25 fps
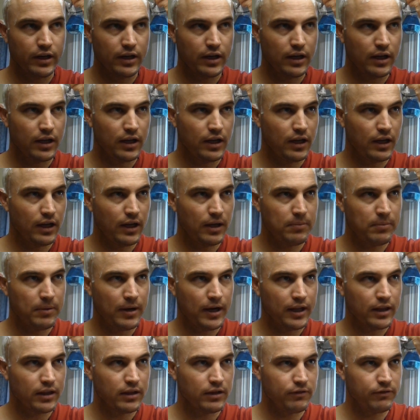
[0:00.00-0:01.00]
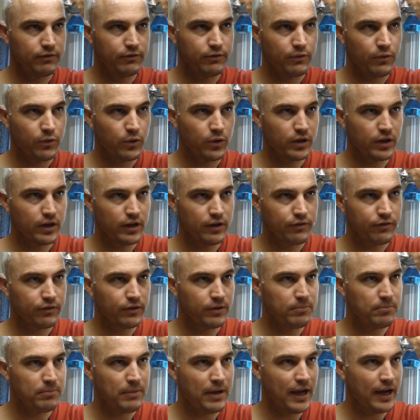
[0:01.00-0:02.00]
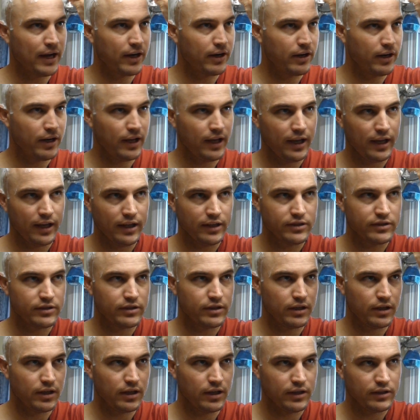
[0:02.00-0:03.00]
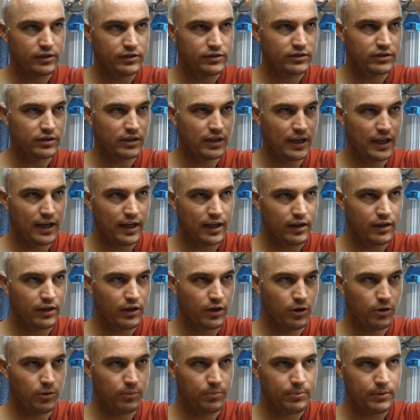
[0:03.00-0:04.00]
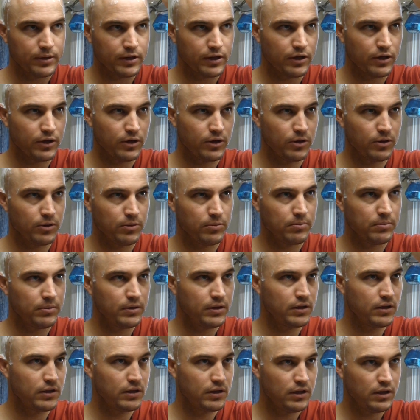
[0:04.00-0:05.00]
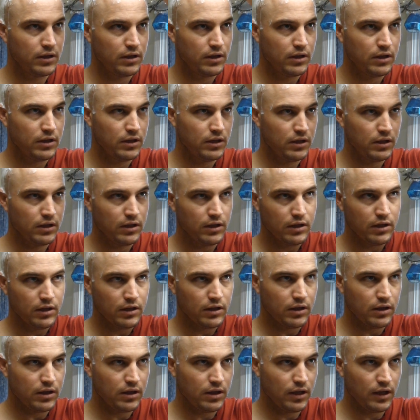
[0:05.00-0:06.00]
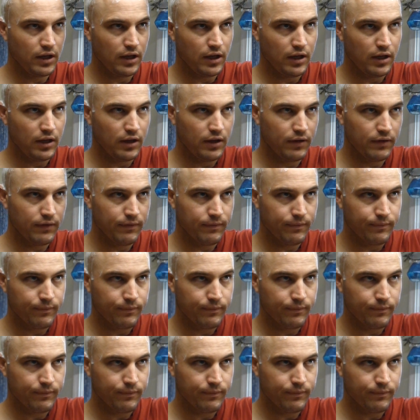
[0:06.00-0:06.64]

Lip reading: I bought the 4 different Maggard heads, the slant, the open comb, the